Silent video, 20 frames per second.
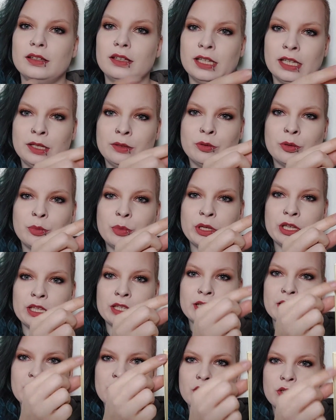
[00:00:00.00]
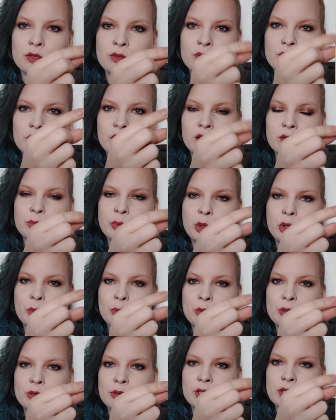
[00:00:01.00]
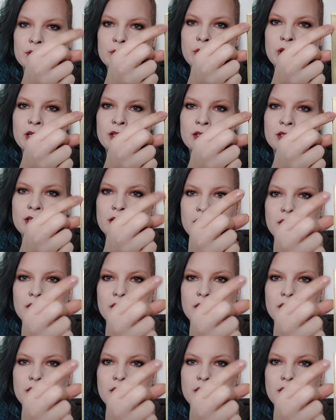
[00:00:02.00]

it will be easy to use these purples as well.